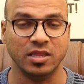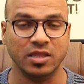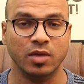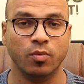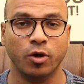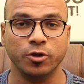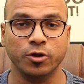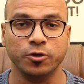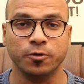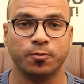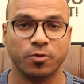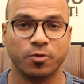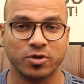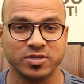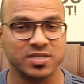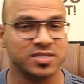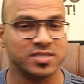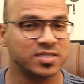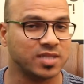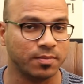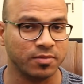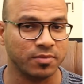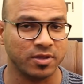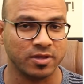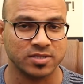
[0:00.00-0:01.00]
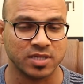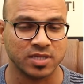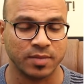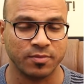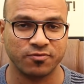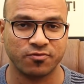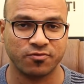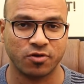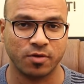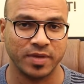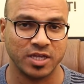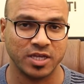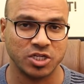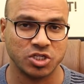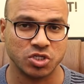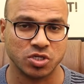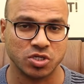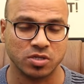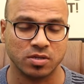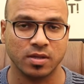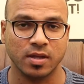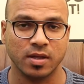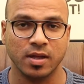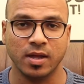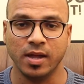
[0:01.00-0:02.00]
they want to process some
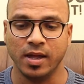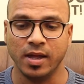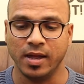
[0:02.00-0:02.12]
information.